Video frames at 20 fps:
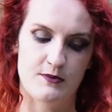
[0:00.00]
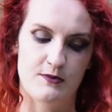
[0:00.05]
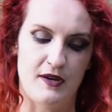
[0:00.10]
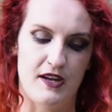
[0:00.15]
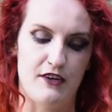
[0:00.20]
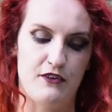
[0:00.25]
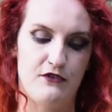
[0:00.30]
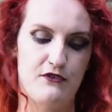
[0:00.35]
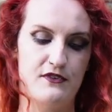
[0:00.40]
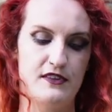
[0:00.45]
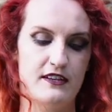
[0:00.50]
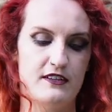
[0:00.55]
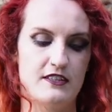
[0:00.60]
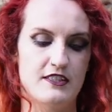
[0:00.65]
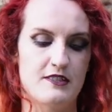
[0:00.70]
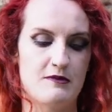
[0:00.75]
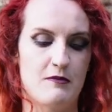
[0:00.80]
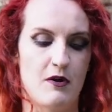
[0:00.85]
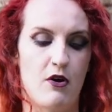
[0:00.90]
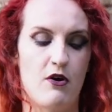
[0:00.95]
where fear
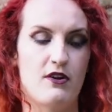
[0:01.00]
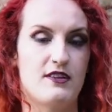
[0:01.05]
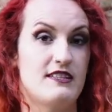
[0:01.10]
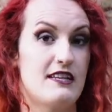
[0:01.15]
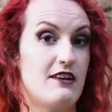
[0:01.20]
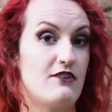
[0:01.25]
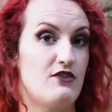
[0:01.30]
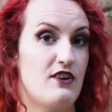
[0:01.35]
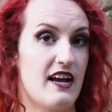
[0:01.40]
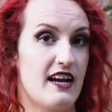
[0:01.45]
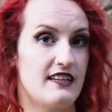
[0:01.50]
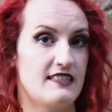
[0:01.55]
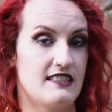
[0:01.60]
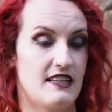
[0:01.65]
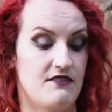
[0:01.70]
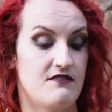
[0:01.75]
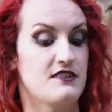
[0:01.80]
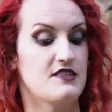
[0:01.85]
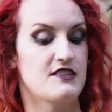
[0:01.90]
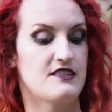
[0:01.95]
is more direct
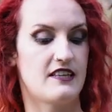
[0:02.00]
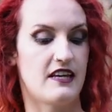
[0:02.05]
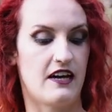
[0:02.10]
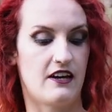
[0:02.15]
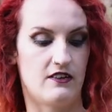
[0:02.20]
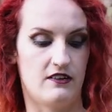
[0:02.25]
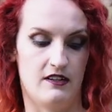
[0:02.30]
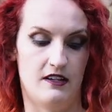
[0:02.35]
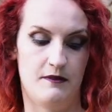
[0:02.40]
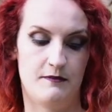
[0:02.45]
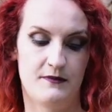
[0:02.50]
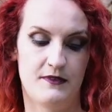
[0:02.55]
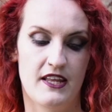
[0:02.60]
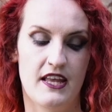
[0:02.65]
and visceral.